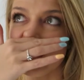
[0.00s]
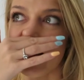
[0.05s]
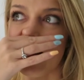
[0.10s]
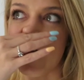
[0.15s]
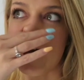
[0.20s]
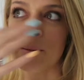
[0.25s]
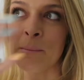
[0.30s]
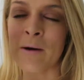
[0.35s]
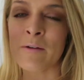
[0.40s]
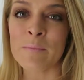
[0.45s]

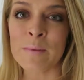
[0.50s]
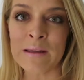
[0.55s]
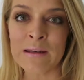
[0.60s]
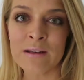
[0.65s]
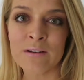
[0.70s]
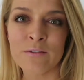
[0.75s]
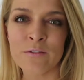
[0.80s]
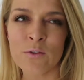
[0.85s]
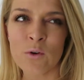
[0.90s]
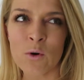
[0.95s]
I've been
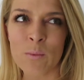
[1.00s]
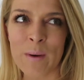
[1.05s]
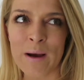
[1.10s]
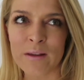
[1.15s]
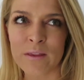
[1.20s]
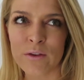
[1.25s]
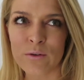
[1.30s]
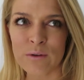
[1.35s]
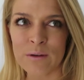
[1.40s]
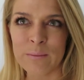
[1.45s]
in for
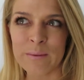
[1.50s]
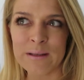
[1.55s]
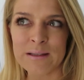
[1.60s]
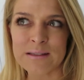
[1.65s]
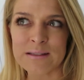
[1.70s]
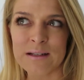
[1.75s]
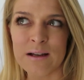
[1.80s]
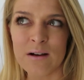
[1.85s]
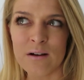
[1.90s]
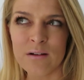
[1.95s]
about 3
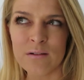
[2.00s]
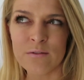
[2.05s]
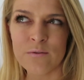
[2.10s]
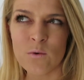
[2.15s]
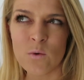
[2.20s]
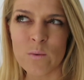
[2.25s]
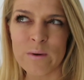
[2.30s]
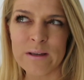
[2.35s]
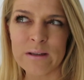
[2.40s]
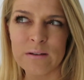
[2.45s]
weeks now,
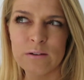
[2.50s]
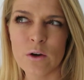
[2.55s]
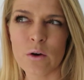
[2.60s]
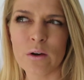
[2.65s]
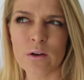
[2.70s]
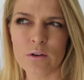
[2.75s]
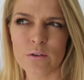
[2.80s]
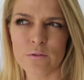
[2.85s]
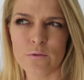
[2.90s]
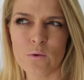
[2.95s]

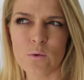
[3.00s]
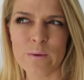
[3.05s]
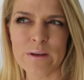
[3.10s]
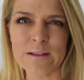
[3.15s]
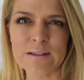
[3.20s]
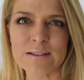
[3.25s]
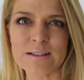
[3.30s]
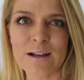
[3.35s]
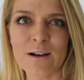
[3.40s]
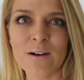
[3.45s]
going on four
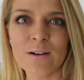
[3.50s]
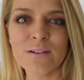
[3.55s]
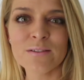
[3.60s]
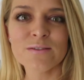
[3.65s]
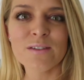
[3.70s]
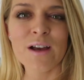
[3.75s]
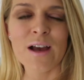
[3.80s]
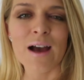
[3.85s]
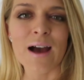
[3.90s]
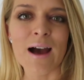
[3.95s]
weeks now,
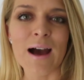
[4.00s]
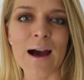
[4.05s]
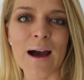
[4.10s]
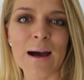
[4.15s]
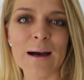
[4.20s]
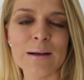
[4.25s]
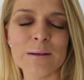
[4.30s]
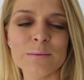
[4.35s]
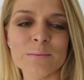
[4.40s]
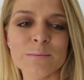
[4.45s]

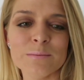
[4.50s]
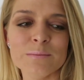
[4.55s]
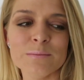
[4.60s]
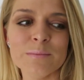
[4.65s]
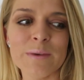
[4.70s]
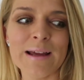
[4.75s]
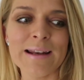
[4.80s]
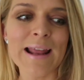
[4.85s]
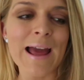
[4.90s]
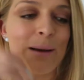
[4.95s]

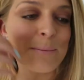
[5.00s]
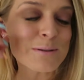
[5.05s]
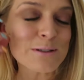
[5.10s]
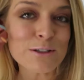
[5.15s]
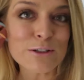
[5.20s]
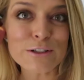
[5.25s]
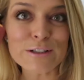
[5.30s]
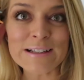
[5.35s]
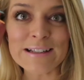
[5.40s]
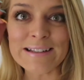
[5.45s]
and
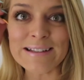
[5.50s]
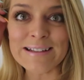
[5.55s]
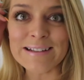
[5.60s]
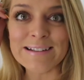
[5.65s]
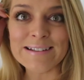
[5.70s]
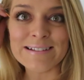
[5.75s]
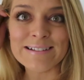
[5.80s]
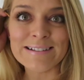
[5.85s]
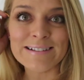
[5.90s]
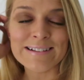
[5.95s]

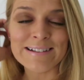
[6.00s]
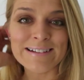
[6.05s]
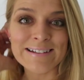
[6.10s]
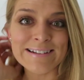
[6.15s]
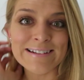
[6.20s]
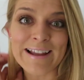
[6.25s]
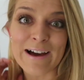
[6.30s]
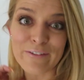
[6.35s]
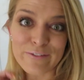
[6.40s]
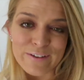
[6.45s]
absolutely
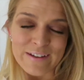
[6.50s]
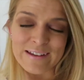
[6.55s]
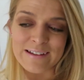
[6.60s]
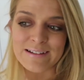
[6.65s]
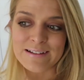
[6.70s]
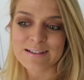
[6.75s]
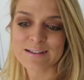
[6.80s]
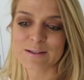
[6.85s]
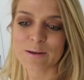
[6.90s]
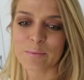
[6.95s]
loving
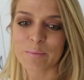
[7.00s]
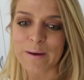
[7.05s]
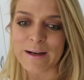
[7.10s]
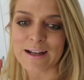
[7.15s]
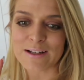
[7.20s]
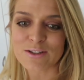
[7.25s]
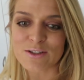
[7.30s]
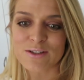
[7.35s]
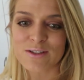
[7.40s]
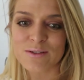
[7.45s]
it, but
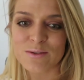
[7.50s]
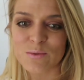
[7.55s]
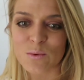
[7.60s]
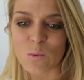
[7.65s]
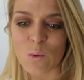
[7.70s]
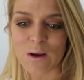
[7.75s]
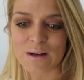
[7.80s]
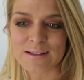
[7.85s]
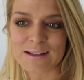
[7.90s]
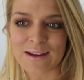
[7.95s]
I just
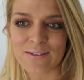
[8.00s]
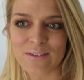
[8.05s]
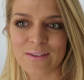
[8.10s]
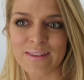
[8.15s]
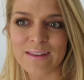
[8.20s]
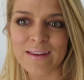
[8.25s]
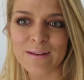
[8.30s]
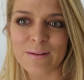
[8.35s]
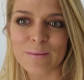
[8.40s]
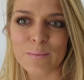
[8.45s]
want
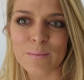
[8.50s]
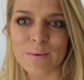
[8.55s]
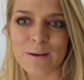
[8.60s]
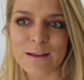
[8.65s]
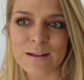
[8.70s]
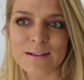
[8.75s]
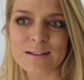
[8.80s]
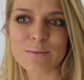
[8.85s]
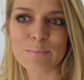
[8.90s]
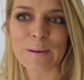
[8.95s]
everything
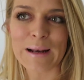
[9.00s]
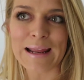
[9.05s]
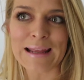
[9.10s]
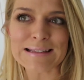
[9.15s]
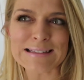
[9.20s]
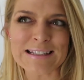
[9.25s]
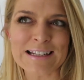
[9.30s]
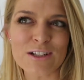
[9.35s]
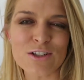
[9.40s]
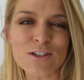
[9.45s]
in its
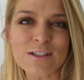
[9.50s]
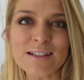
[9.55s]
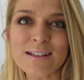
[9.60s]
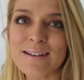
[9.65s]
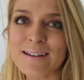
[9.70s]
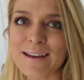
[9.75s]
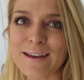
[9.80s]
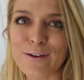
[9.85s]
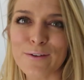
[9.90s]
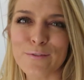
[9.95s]
place and I just need
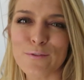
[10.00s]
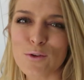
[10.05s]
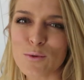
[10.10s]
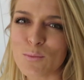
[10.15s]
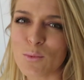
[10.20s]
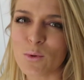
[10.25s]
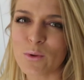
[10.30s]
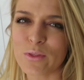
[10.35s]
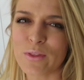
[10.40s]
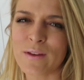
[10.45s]
to get a few
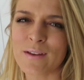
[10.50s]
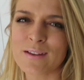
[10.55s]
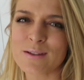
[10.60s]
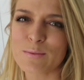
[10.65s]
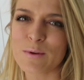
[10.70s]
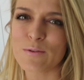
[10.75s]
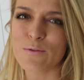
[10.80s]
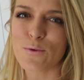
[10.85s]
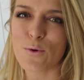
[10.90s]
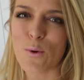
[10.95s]
more things
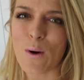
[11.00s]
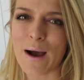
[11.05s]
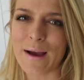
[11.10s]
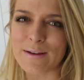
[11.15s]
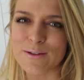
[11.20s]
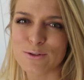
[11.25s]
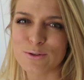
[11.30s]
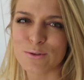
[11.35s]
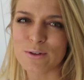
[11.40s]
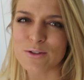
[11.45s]
before I
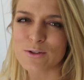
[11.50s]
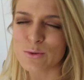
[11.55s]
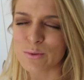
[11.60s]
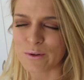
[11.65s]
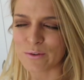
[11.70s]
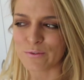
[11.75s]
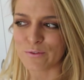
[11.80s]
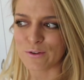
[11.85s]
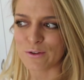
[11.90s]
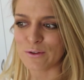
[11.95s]
do a
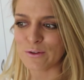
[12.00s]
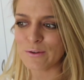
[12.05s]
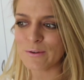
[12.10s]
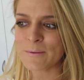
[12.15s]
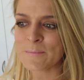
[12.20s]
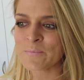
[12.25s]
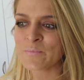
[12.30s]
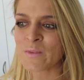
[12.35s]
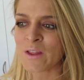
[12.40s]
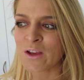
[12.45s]
tour for
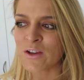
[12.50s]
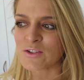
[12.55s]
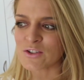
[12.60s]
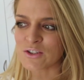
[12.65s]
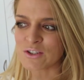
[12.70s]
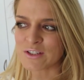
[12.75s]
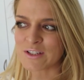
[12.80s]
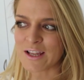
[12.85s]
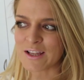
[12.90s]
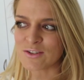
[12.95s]
you.
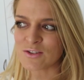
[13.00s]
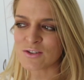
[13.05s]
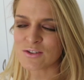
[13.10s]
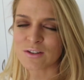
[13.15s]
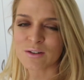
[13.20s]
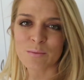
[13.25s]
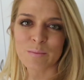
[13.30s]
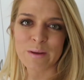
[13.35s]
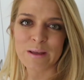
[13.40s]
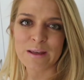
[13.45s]
So today is just
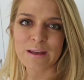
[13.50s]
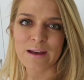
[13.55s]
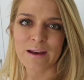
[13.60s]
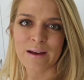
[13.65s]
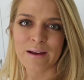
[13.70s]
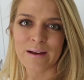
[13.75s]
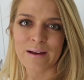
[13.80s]
going to be